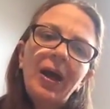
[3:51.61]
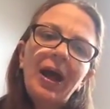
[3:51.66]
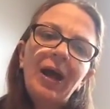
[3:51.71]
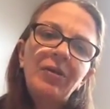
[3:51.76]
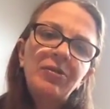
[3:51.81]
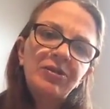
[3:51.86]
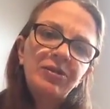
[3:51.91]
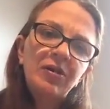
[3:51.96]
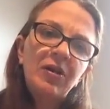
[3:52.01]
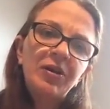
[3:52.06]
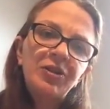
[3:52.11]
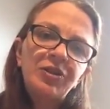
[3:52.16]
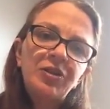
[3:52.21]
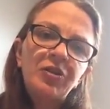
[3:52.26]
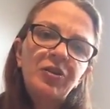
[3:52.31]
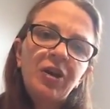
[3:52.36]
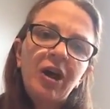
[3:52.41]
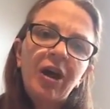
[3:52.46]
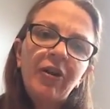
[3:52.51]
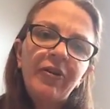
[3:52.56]
outside your
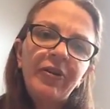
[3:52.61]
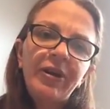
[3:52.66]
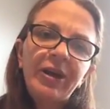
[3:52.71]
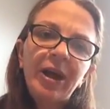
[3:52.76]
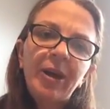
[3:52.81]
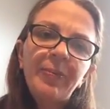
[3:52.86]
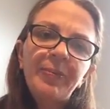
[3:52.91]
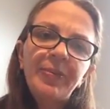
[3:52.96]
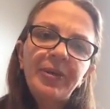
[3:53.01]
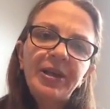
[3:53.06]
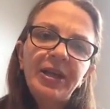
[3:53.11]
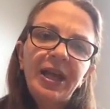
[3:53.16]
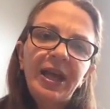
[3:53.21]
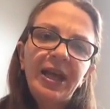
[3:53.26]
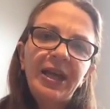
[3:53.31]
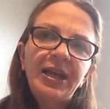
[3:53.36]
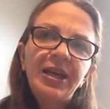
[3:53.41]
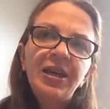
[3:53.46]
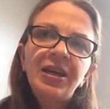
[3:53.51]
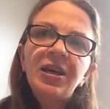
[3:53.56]
current
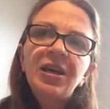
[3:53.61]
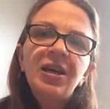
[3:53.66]
company,